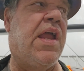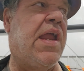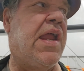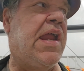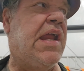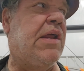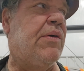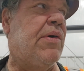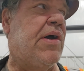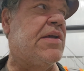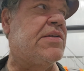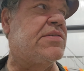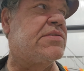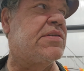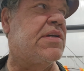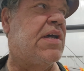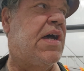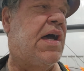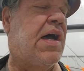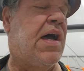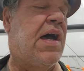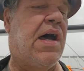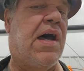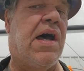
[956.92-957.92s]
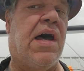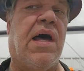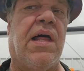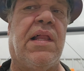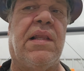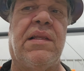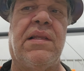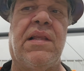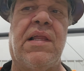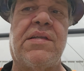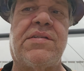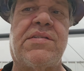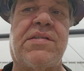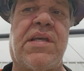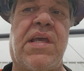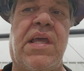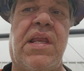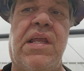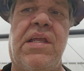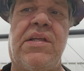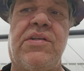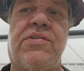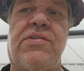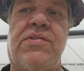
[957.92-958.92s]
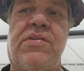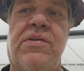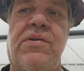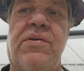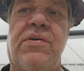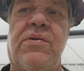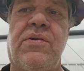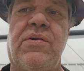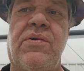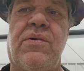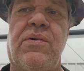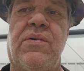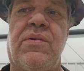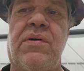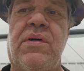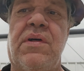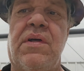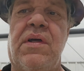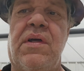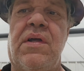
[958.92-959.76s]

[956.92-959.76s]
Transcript: anyways, let's get into